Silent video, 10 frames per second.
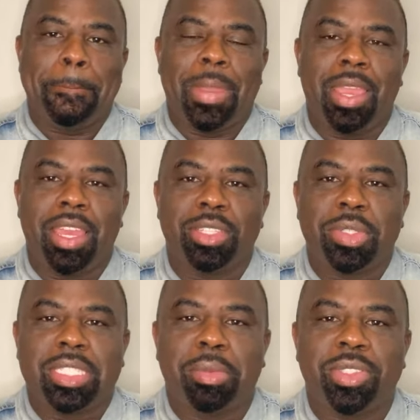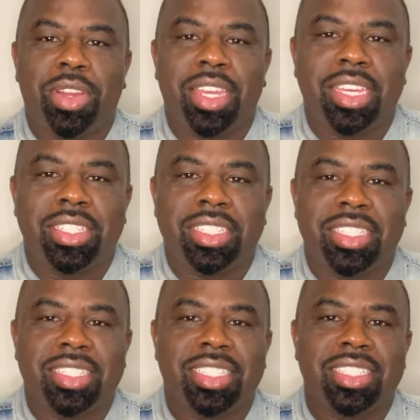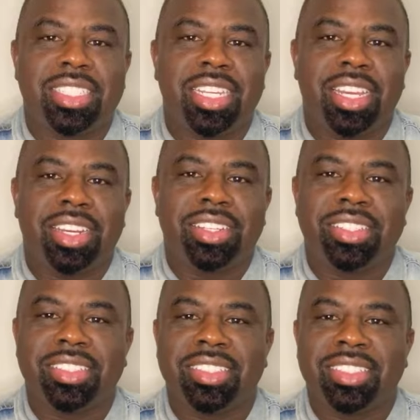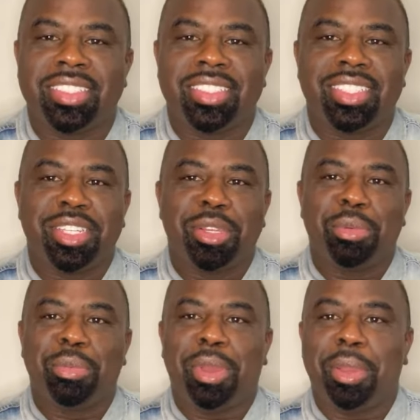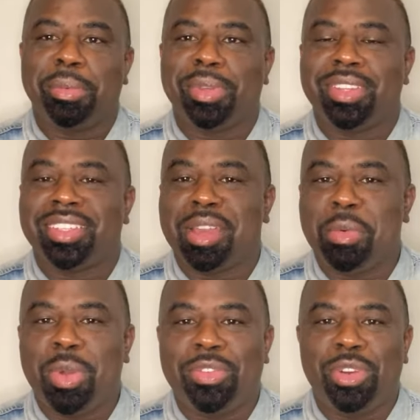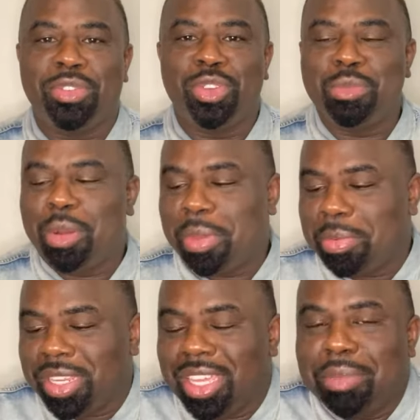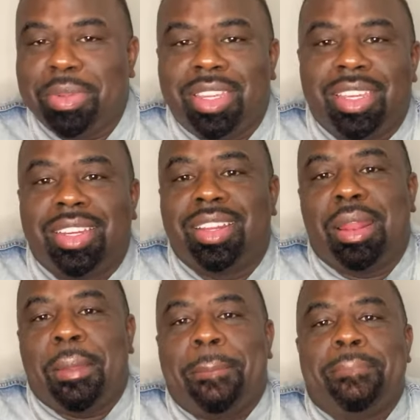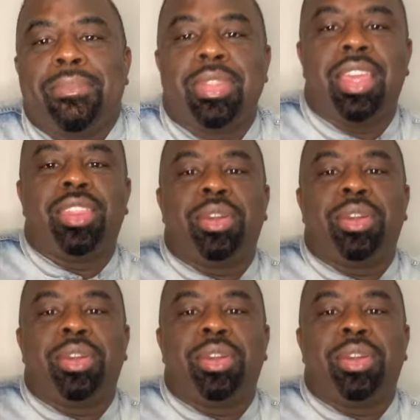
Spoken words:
Yes, what's up, Sarkeesha and Cheryl? Baby, I'm gonna wait for a few more people to get up in here, and